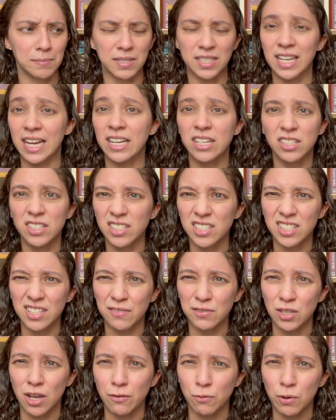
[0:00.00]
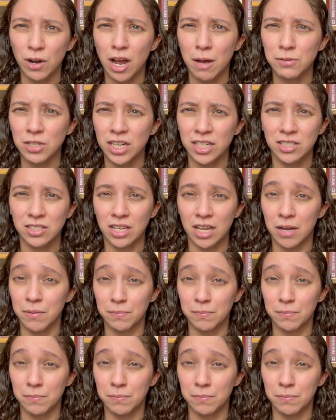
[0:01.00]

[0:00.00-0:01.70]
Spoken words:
Cycles of Software Objects.